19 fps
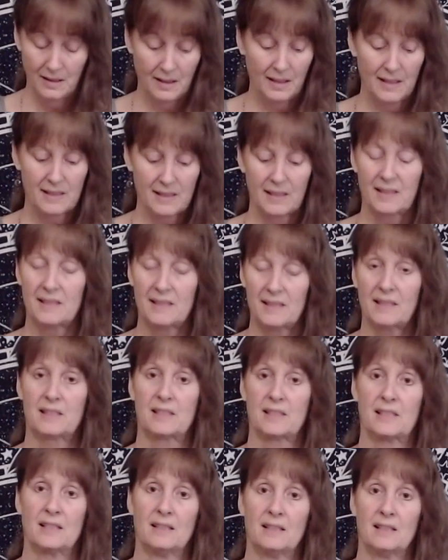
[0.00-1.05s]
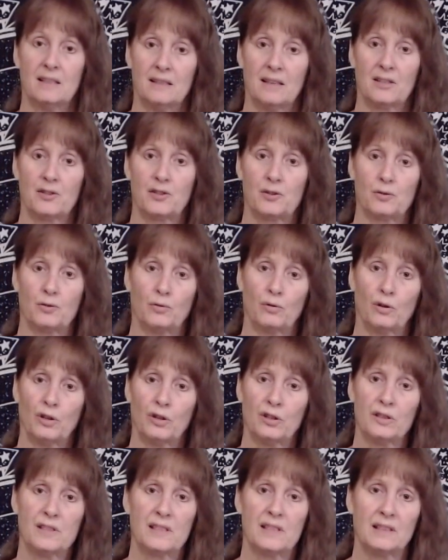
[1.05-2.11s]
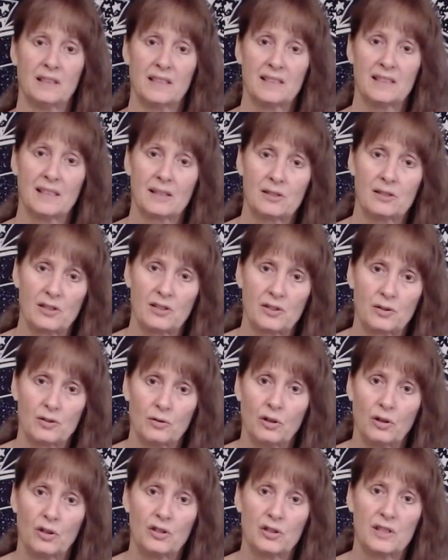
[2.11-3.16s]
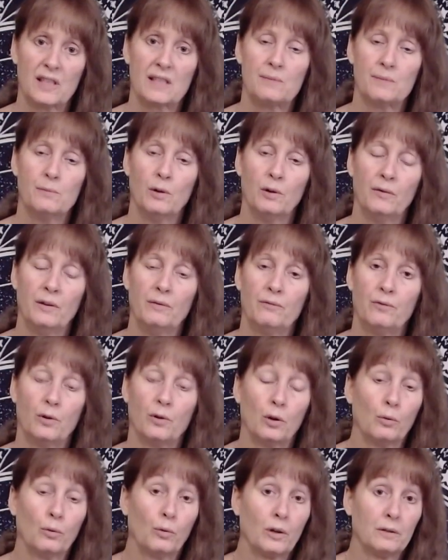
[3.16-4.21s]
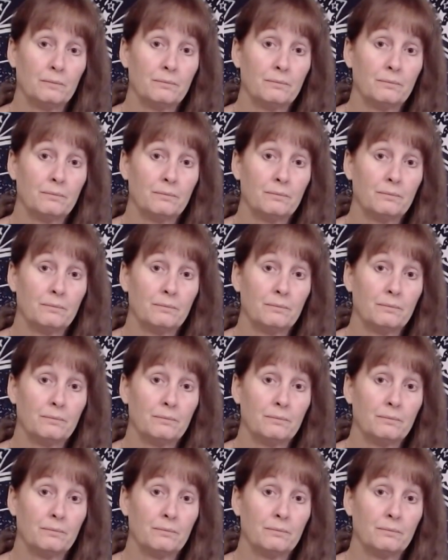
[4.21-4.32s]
is a 6 of Swords. And the 6 of Swords is moving forward,